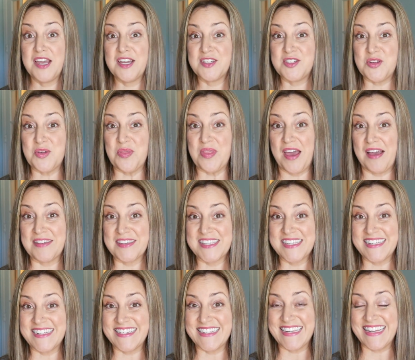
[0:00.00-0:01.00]

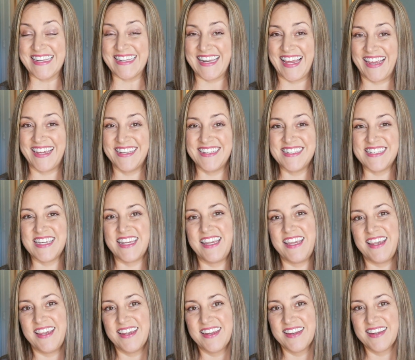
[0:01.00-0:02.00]

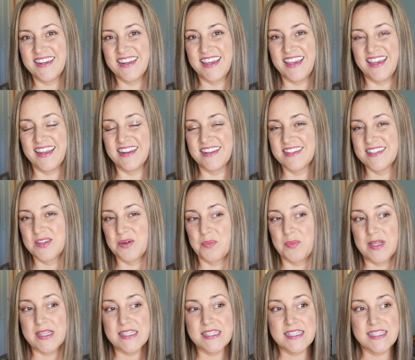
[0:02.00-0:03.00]
2019. It is a
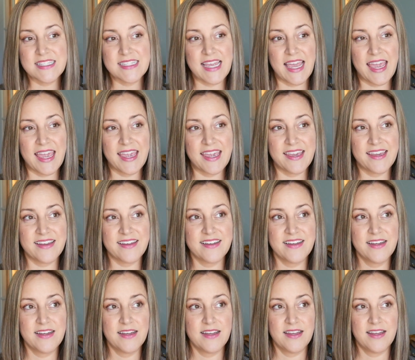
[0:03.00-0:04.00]
Wednesday.
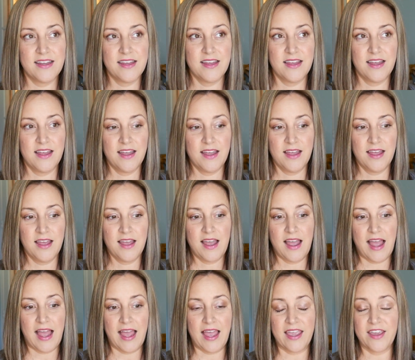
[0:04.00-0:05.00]

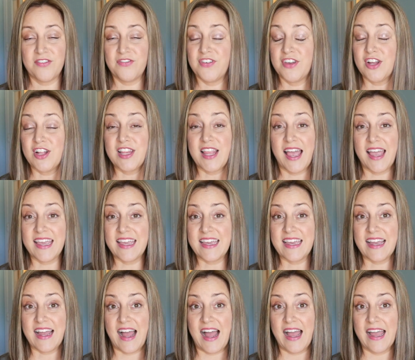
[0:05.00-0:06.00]
I feel like
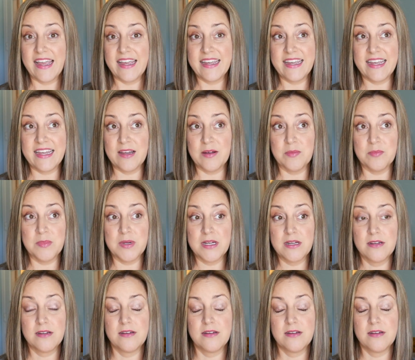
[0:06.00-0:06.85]
I am